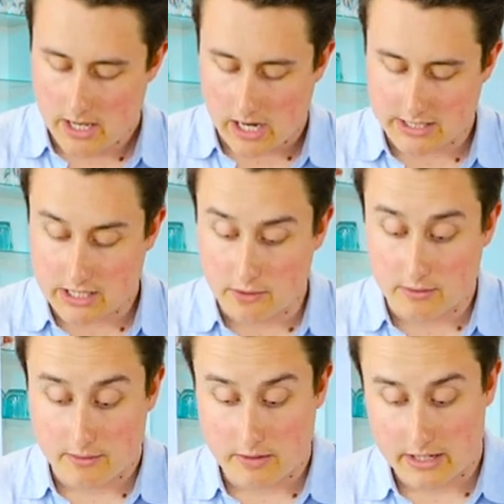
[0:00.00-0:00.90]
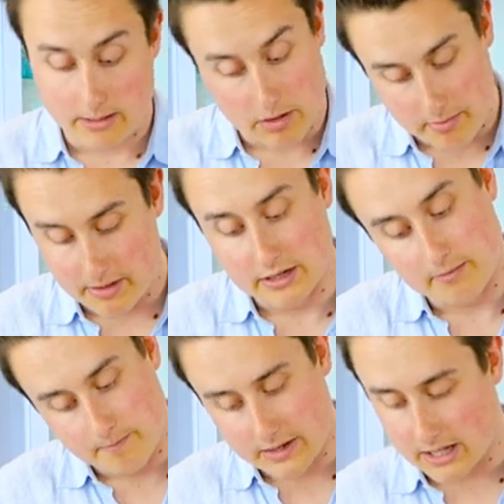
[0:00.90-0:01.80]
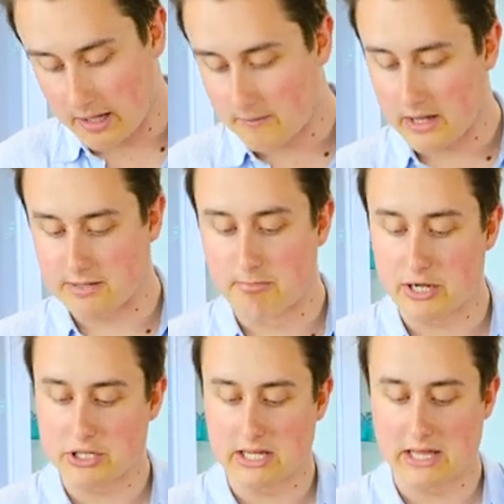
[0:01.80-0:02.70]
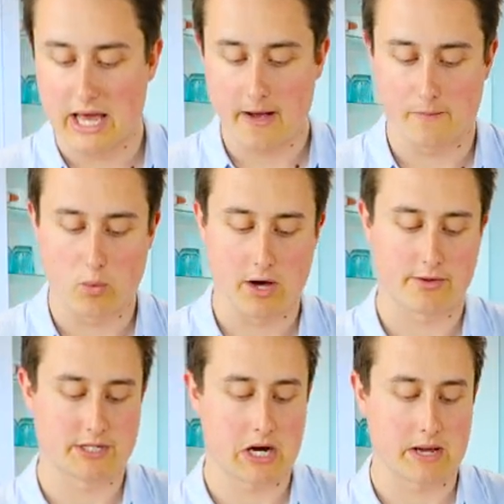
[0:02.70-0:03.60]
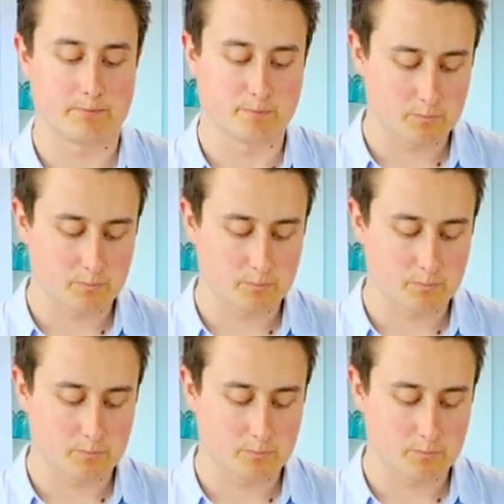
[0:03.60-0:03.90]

I don't in my opinion, think there's much in there and worth the time.